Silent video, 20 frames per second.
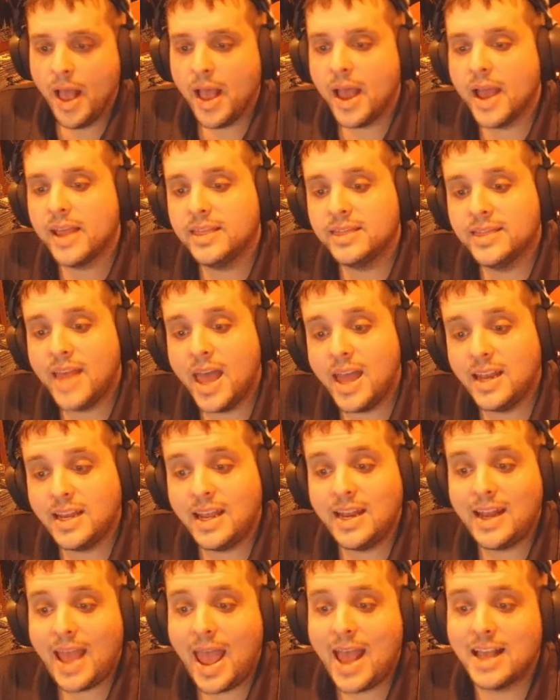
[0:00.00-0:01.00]
And then
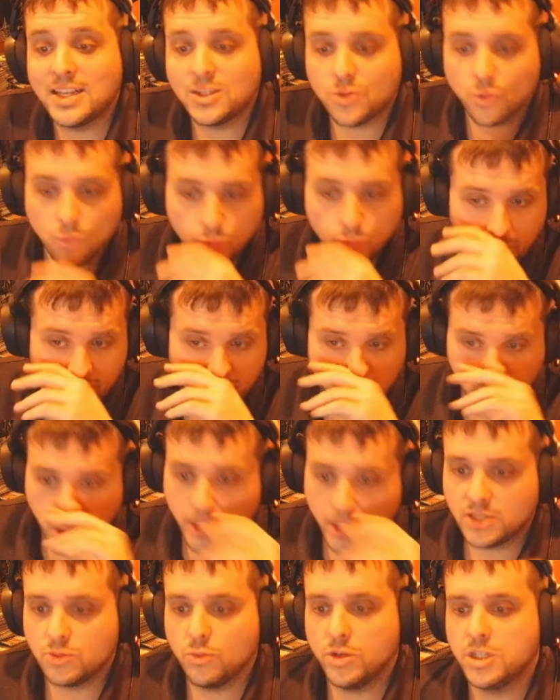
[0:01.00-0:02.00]
it has
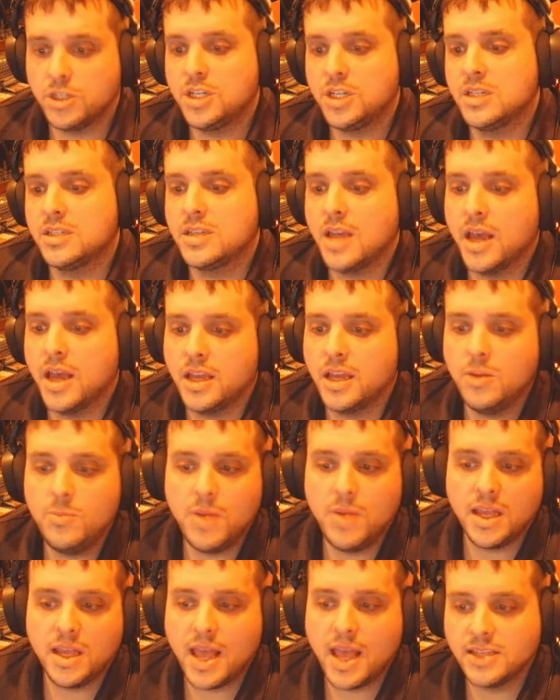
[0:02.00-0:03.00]
Retrace, which is you
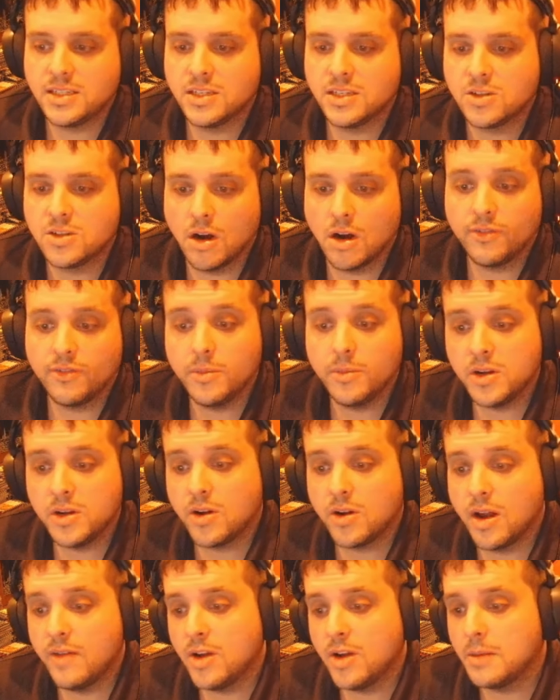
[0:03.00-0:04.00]
may cast this card from your
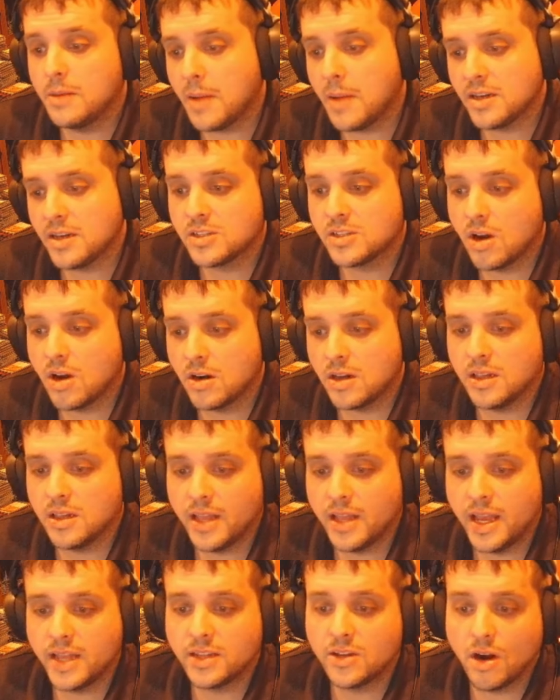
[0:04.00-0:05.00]
graveyard by discarding a
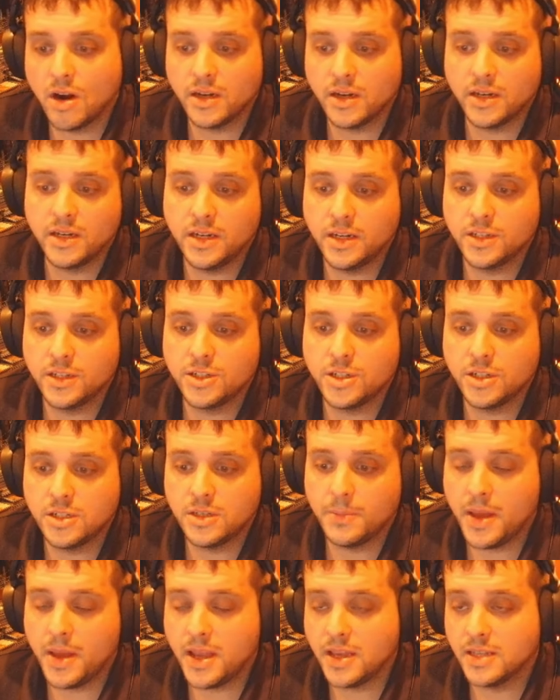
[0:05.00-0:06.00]
land card in addition to
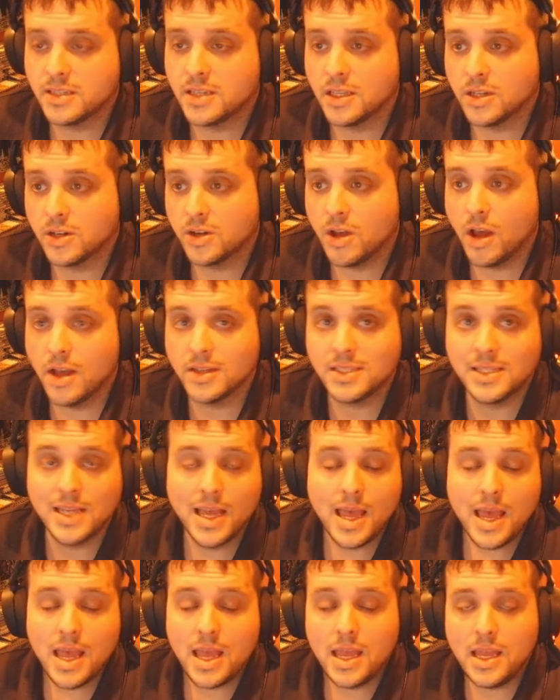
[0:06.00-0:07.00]
paying its other costs.
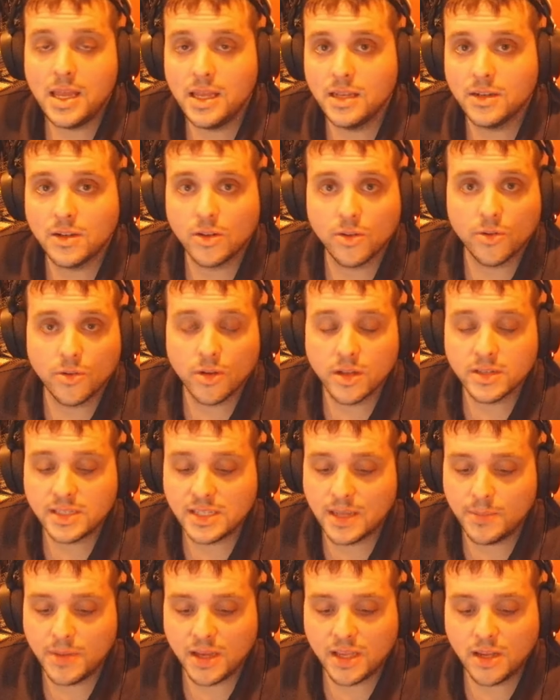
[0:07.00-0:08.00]
In
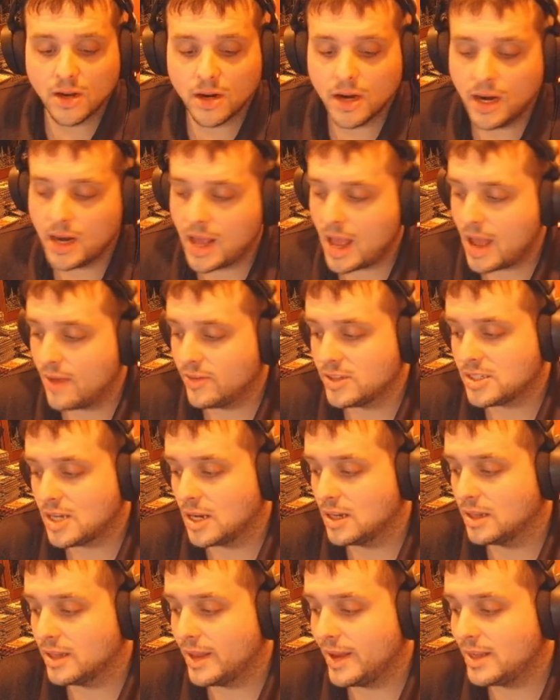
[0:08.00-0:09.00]
Simic, you're going to have a
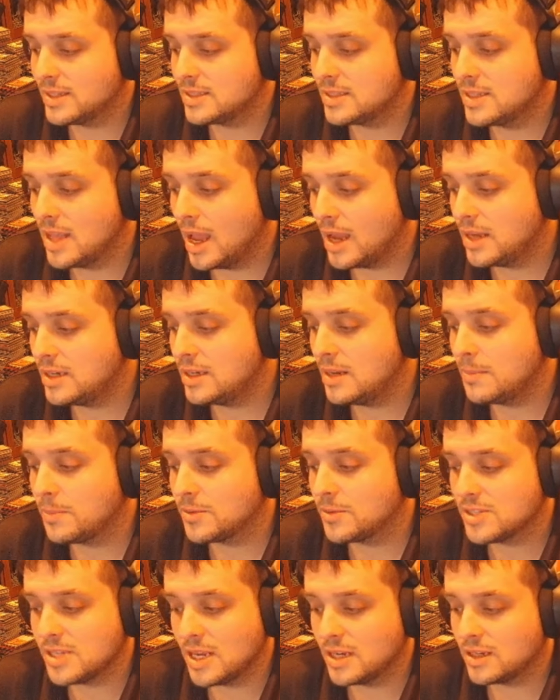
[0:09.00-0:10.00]
ton of lands.
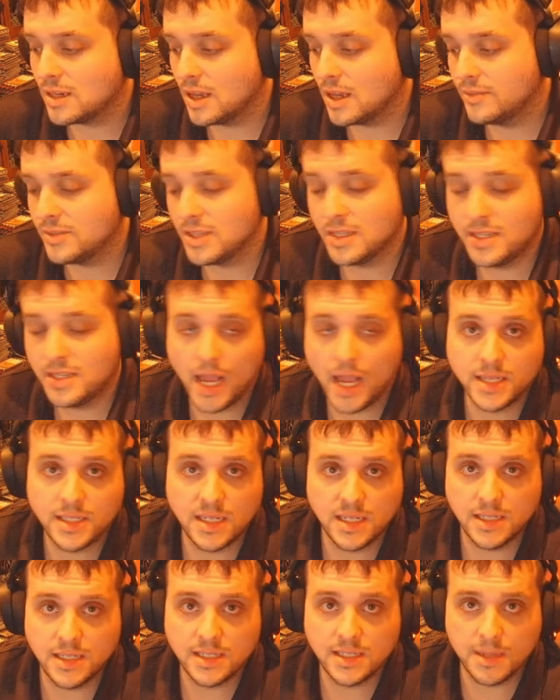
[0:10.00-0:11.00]
90% of the decks
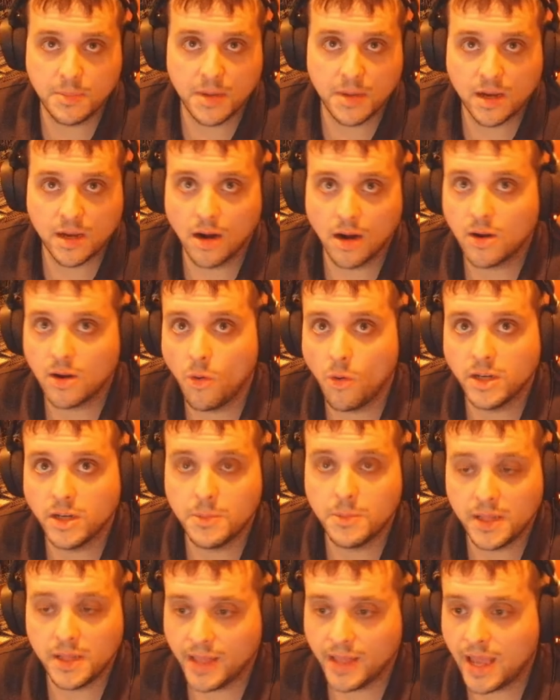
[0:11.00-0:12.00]
in Simic are going to
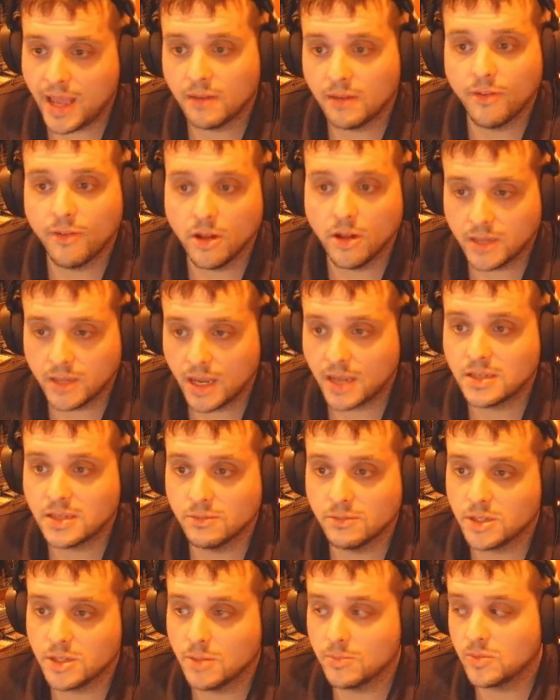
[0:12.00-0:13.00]
be landfall decks
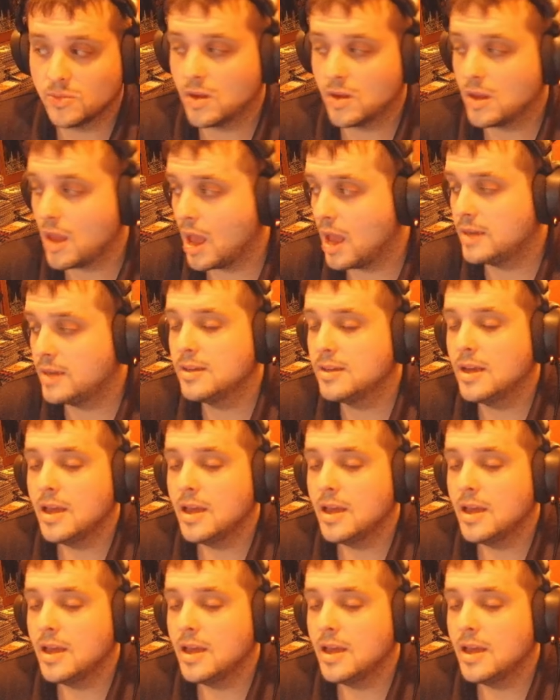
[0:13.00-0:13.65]
of some kind.